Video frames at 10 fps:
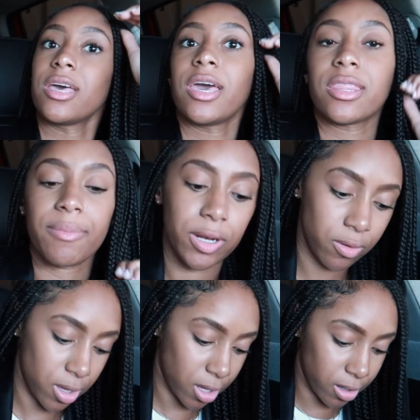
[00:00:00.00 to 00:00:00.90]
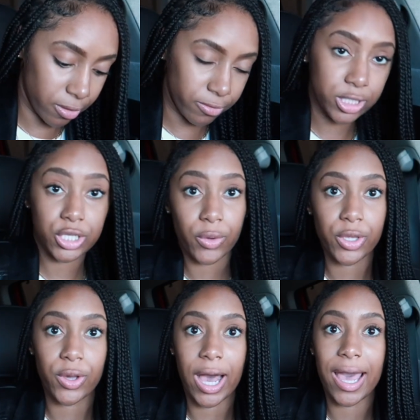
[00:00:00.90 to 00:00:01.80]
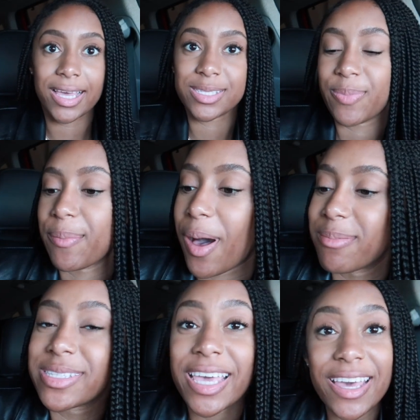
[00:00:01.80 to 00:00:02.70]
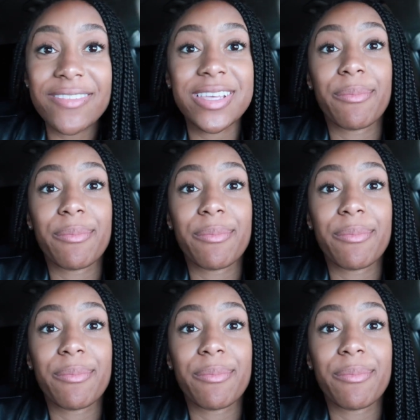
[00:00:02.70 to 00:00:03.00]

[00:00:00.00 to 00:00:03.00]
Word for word: in the middle of showing you guys my mom's gift,